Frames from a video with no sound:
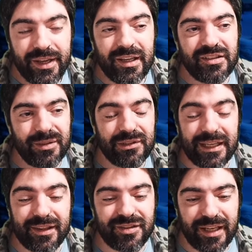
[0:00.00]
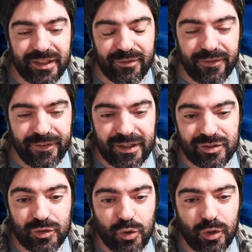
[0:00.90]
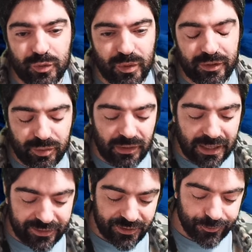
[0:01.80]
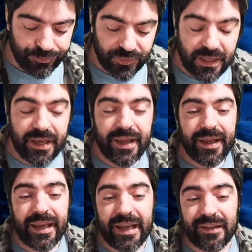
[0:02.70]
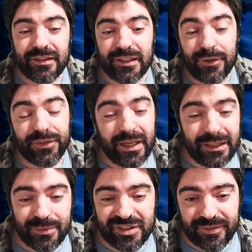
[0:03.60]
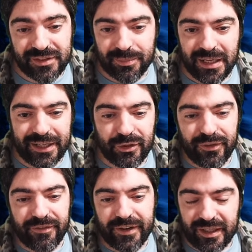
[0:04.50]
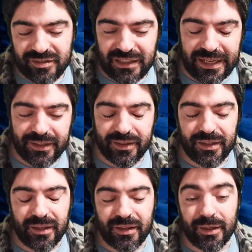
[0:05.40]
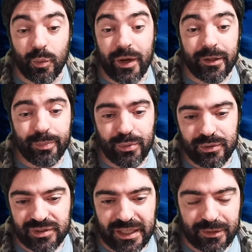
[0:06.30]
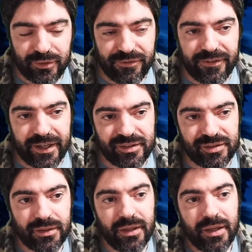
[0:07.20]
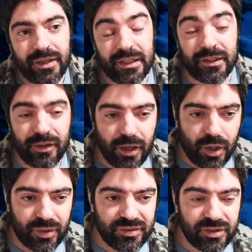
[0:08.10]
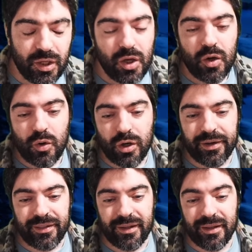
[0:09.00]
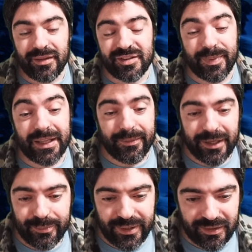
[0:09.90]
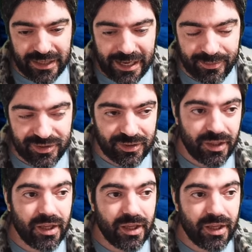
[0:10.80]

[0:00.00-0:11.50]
It seems like these negative effects don't want to land, and if the enemies have some kind of evades like the Gwenpools that we face in the nodes, or the Spider-Man Big Times,